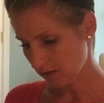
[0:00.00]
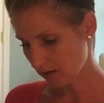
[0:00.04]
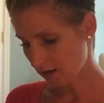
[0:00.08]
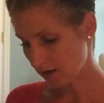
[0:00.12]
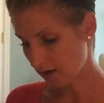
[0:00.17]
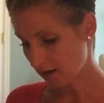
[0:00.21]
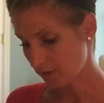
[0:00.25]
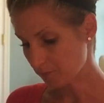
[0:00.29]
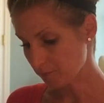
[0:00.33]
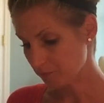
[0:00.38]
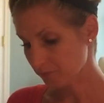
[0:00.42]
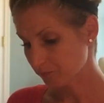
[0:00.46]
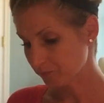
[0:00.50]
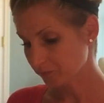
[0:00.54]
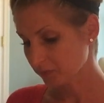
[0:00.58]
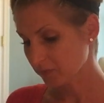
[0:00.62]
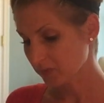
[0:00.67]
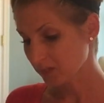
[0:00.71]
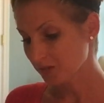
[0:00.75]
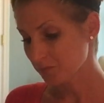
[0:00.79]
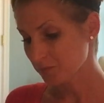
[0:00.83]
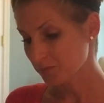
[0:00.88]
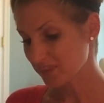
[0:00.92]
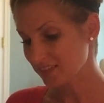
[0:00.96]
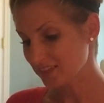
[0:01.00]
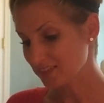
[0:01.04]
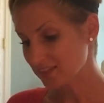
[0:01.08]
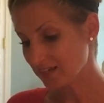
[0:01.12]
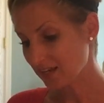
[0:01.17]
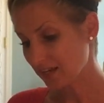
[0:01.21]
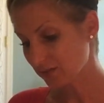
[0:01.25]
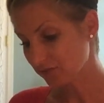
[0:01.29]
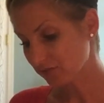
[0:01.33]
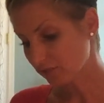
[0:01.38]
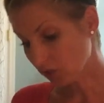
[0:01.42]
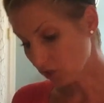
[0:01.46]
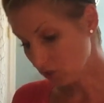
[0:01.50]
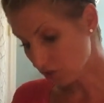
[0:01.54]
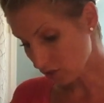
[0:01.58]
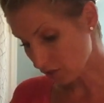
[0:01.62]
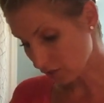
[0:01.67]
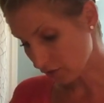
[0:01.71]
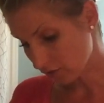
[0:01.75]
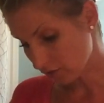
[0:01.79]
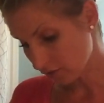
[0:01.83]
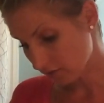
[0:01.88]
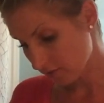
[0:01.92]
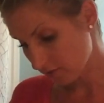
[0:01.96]
But the 10 of
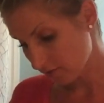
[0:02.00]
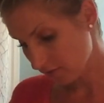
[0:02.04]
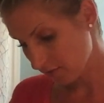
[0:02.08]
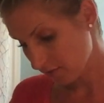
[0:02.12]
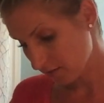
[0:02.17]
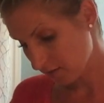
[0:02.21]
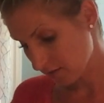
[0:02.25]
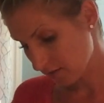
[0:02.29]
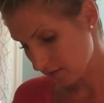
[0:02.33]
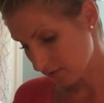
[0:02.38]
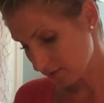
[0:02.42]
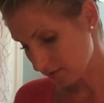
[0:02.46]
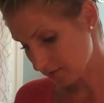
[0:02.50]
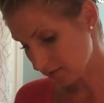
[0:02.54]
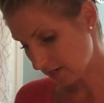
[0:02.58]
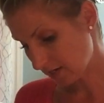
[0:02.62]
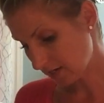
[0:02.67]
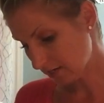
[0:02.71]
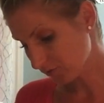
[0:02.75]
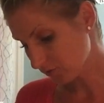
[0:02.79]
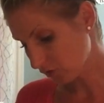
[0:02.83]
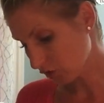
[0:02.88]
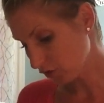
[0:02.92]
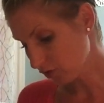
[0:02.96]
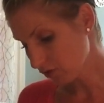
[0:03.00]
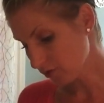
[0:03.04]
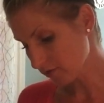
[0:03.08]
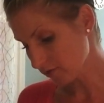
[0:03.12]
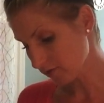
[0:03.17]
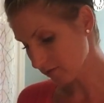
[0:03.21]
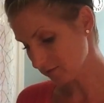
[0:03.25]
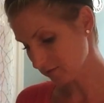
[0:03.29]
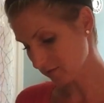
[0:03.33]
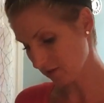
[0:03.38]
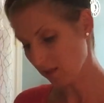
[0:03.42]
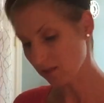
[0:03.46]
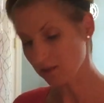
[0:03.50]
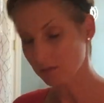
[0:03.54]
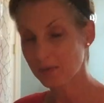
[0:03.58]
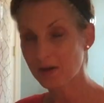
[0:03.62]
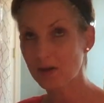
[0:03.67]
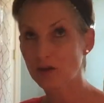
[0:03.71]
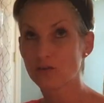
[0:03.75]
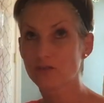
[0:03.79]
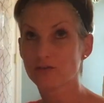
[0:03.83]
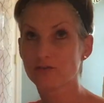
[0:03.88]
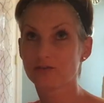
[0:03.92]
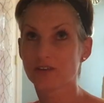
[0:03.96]
Earth is all
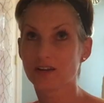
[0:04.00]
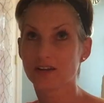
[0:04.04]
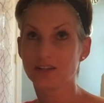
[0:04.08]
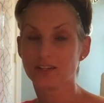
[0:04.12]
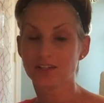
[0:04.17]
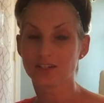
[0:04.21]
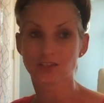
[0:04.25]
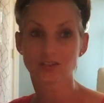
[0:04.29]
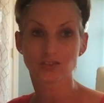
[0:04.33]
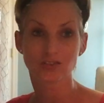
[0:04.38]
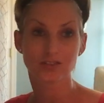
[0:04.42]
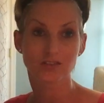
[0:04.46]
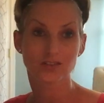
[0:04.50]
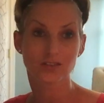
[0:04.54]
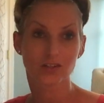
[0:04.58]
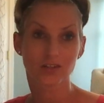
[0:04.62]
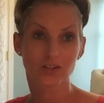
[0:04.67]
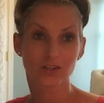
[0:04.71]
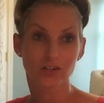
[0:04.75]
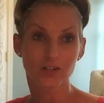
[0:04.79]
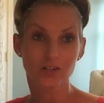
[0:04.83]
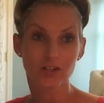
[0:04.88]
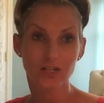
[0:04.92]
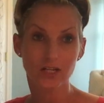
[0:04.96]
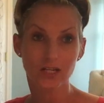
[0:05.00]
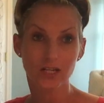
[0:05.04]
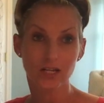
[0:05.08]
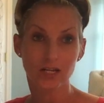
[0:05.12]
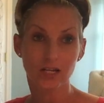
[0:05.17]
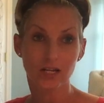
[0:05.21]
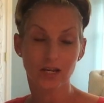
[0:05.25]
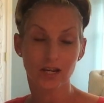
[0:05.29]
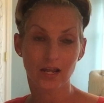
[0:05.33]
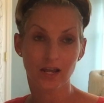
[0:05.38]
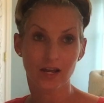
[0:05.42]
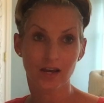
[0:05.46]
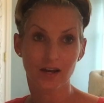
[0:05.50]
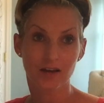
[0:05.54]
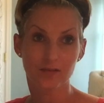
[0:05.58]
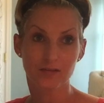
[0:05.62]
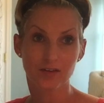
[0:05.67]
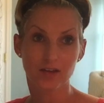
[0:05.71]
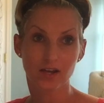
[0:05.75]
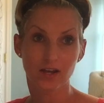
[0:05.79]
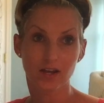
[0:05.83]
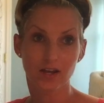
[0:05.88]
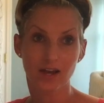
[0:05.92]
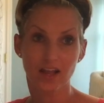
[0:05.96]
about financial security and
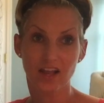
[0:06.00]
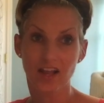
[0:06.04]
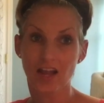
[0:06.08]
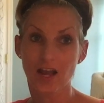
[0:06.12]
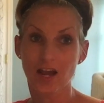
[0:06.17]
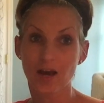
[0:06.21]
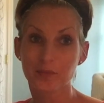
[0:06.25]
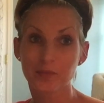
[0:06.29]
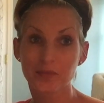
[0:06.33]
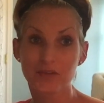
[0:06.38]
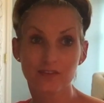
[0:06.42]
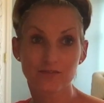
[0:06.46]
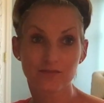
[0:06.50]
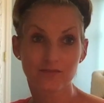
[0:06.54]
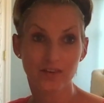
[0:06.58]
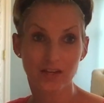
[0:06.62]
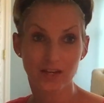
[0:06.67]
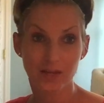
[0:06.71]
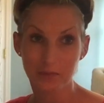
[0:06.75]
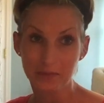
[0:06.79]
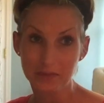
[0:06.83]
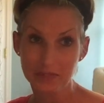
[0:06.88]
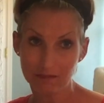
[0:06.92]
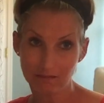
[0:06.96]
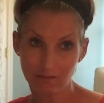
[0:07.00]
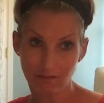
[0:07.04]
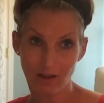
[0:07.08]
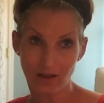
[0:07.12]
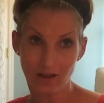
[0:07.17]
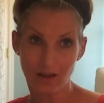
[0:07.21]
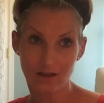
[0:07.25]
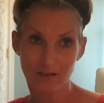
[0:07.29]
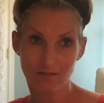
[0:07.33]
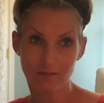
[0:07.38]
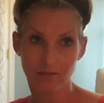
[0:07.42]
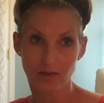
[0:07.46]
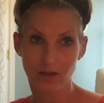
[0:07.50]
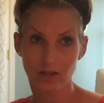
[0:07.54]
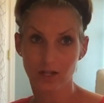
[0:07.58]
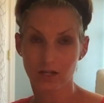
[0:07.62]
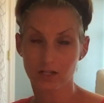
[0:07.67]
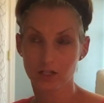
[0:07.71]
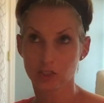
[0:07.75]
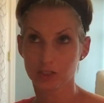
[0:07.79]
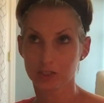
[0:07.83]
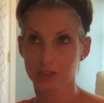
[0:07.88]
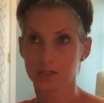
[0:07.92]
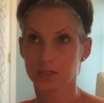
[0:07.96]
having a happy family life
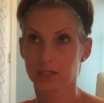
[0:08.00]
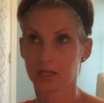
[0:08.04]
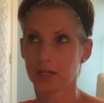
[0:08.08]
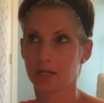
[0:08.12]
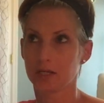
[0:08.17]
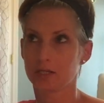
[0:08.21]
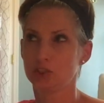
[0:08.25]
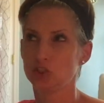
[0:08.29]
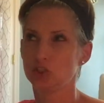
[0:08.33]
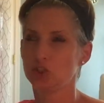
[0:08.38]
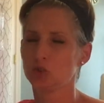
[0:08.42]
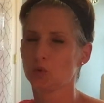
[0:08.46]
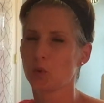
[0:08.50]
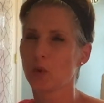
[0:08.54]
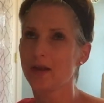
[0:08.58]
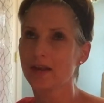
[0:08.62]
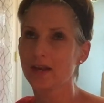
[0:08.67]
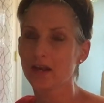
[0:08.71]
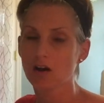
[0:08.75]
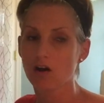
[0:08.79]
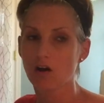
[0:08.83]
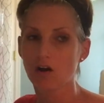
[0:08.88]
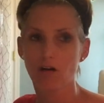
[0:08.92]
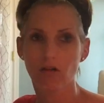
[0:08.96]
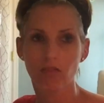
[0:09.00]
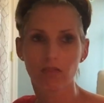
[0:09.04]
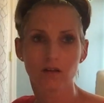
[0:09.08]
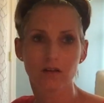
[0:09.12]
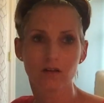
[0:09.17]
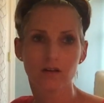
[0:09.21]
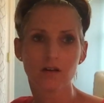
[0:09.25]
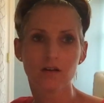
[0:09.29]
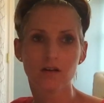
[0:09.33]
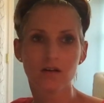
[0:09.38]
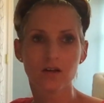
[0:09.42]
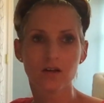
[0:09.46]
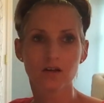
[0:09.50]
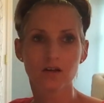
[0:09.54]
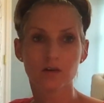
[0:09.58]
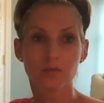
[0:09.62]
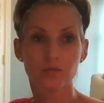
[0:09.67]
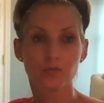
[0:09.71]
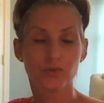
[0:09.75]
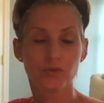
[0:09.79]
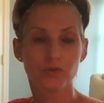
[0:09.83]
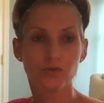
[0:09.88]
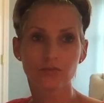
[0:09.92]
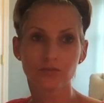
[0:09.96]
and just enjoying all the
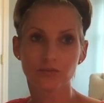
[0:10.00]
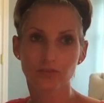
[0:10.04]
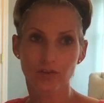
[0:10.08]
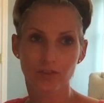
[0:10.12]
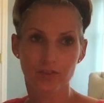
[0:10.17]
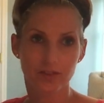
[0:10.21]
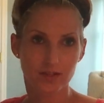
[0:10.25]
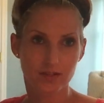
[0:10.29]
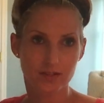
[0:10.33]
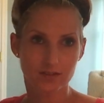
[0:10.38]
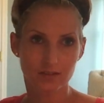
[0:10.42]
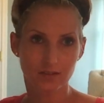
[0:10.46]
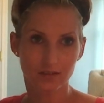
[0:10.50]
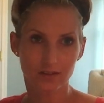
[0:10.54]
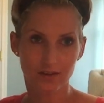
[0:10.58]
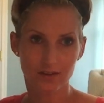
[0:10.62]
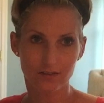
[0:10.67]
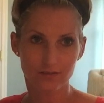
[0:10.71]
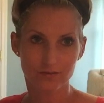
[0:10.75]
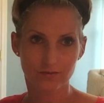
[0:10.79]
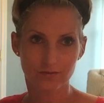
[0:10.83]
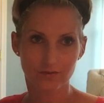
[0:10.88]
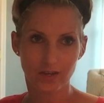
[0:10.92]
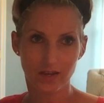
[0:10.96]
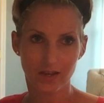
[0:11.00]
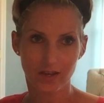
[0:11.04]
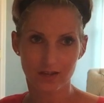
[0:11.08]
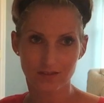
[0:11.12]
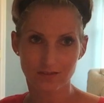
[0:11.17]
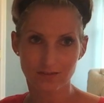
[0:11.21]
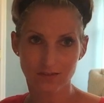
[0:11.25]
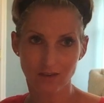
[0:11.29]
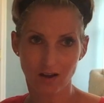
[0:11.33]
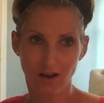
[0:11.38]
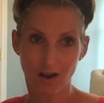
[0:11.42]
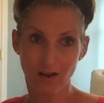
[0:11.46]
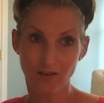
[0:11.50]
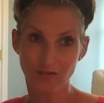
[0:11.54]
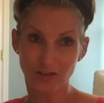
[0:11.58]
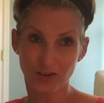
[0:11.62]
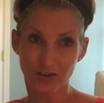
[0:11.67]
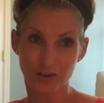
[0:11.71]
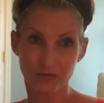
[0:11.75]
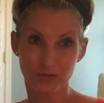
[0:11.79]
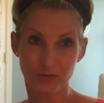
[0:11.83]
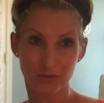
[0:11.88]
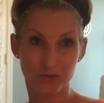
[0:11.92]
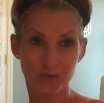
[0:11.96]
beautiful things that life has to
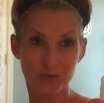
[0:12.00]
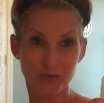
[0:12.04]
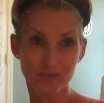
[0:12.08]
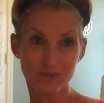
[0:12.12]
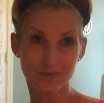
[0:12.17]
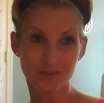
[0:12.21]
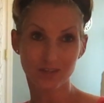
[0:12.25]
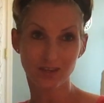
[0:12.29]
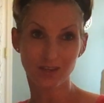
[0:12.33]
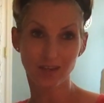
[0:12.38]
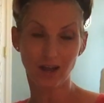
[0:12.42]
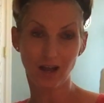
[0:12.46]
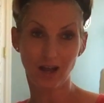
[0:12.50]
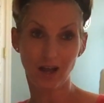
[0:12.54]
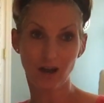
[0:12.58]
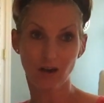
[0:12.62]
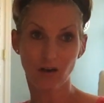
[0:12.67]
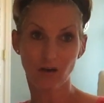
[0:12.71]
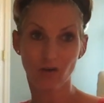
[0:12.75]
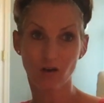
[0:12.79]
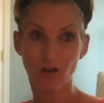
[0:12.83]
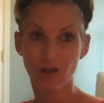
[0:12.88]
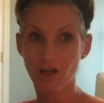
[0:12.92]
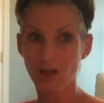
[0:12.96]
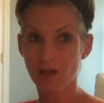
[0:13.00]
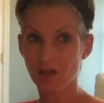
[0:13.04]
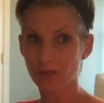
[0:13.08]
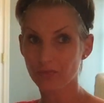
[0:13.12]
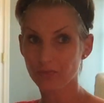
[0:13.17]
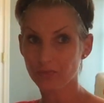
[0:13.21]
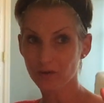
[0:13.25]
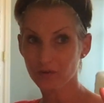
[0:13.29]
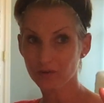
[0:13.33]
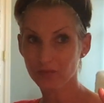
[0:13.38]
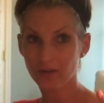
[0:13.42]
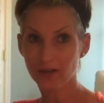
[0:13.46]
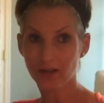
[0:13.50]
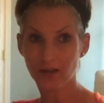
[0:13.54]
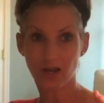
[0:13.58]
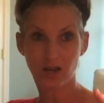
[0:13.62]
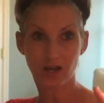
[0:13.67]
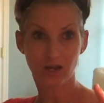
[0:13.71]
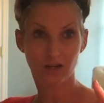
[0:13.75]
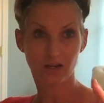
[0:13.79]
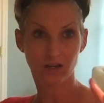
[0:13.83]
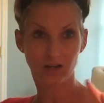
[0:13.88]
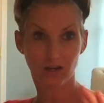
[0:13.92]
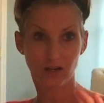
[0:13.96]
offer. So do you see how they're
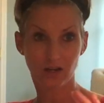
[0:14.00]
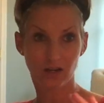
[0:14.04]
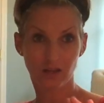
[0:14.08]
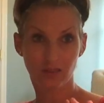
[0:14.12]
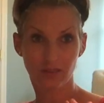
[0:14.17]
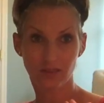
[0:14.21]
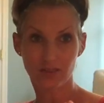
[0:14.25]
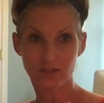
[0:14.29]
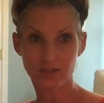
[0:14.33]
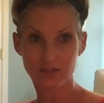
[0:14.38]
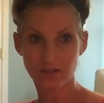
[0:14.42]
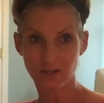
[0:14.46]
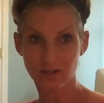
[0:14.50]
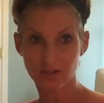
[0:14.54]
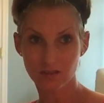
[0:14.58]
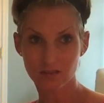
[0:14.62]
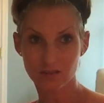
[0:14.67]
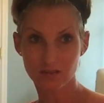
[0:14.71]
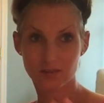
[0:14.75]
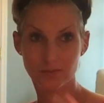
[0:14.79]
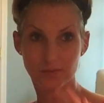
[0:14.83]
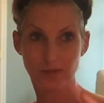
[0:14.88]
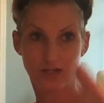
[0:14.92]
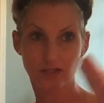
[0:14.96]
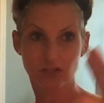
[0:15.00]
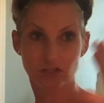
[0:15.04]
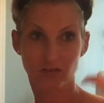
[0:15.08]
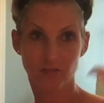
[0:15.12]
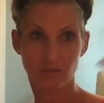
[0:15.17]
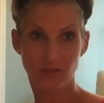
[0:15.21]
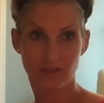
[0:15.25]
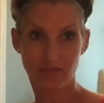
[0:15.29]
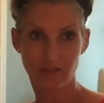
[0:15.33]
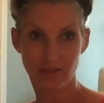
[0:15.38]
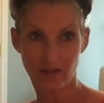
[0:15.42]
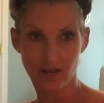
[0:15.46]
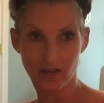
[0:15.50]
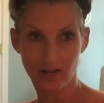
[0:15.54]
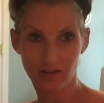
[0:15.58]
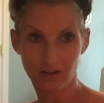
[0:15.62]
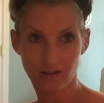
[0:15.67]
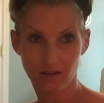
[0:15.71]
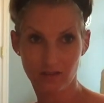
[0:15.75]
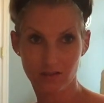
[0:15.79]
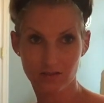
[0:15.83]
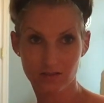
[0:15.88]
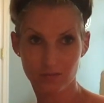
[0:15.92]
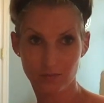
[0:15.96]
on this end of the spectrum and that
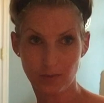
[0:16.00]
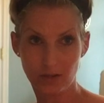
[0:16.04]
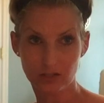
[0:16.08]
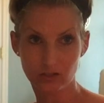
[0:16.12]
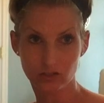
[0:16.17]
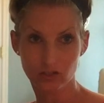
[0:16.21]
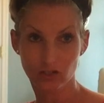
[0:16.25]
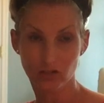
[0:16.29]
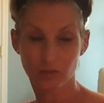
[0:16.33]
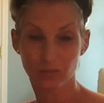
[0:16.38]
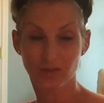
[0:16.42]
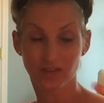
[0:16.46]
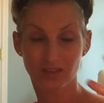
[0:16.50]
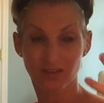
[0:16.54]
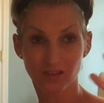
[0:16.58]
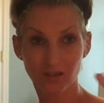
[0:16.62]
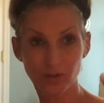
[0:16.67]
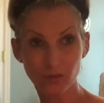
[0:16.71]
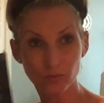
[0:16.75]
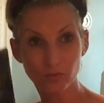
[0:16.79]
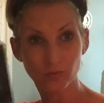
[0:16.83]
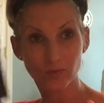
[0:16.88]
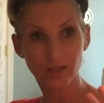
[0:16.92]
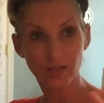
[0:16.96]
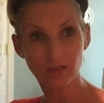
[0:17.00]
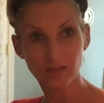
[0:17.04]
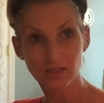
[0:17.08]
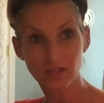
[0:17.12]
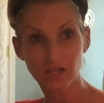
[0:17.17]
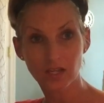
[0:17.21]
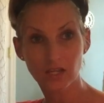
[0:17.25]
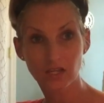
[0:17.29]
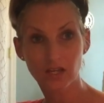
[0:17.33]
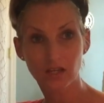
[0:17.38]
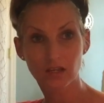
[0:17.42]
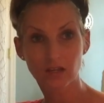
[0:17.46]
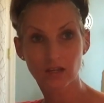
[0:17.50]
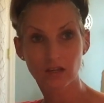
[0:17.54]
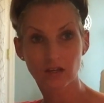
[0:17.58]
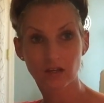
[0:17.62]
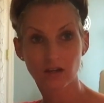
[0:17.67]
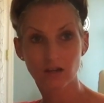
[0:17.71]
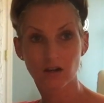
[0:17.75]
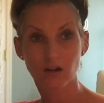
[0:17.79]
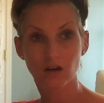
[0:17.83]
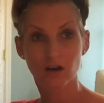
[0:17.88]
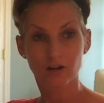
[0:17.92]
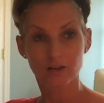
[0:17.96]
end of the spectrum? They really
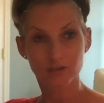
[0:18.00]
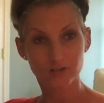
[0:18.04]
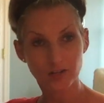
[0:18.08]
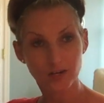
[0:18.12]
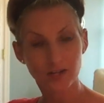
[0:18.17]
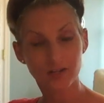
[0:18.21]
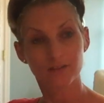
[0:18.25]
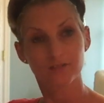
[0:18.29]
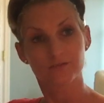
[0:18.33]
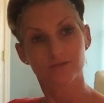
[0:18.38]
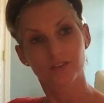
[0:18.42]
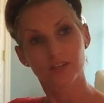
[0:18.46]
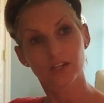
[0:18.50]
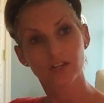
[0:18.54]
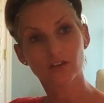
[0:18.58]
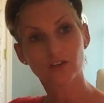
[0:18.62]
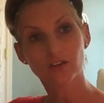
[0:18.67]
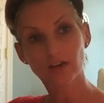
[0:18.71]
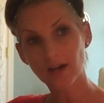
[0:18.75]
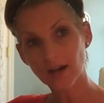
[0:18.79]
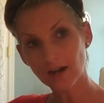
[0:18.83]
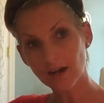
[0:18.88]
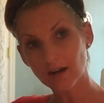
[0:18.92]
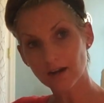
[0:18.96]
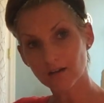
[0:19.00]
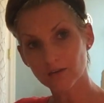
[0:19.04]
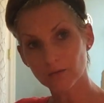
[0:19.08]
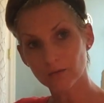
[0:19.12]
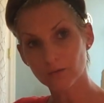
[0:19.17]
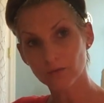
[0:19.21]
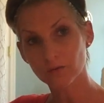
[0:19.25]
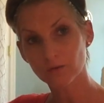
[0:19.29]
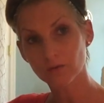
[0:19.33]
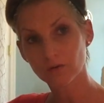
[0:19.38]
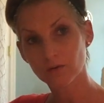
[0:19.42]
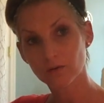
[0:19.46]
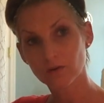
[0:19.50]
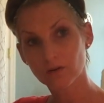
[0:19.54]
are trying to figure out